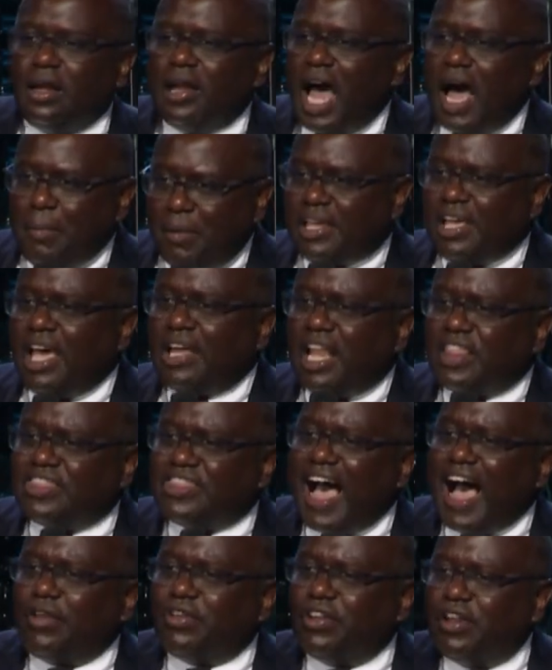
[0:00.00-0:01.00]
I'm going to kill a
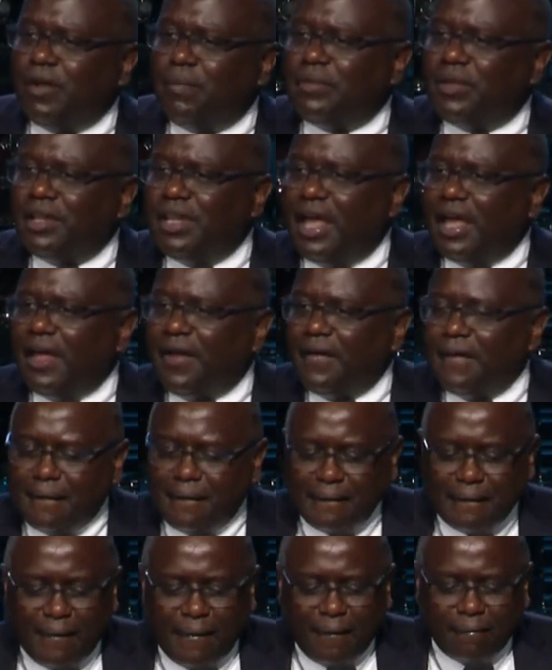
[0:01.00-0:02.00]
thousand of them today.
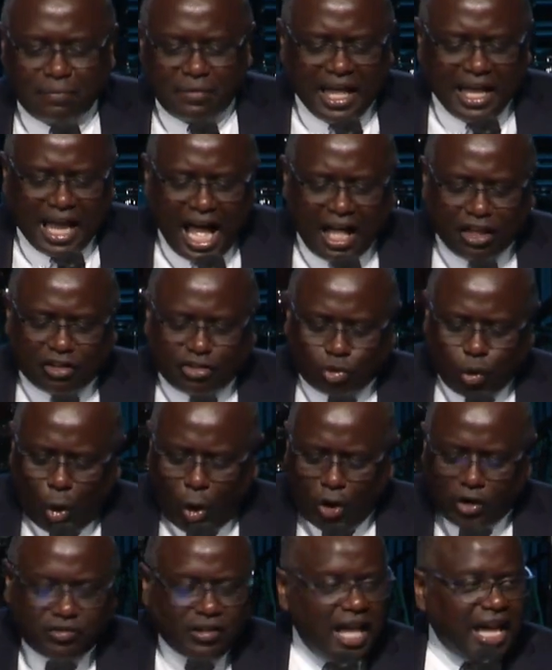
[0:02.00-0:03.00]
They got
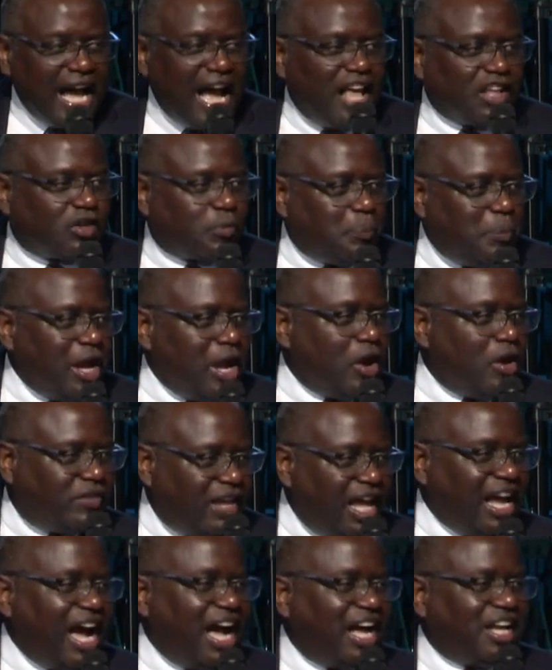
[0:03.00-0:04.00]
swords, they got spears,
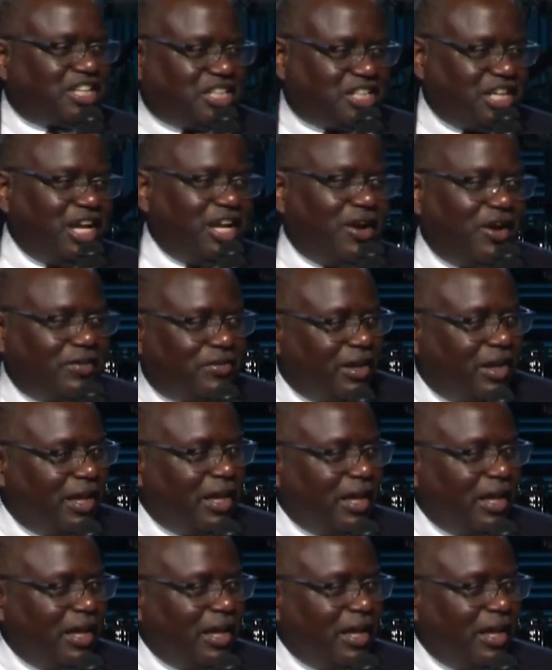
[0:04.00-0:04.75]
they got shields.